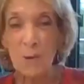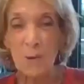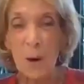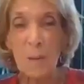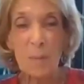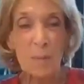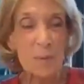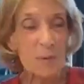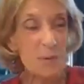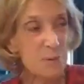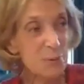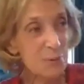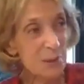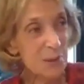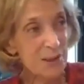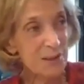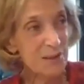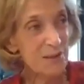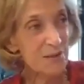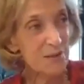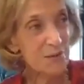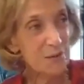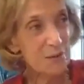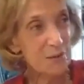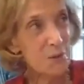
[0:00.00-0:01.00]
trouble when
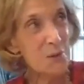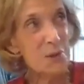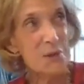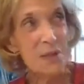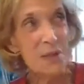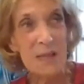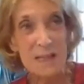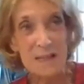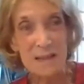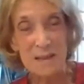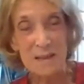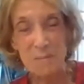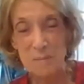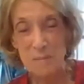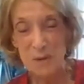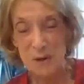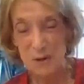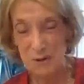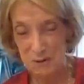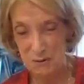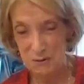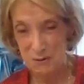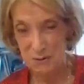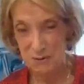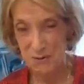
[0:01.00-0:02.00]
a full length
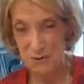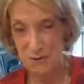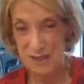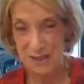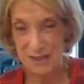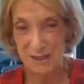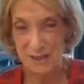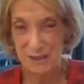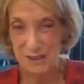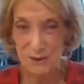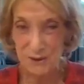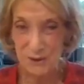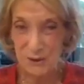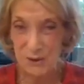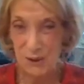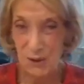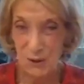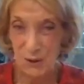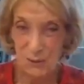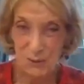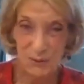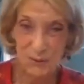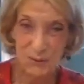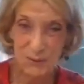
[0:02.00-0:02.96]
mirror is shown.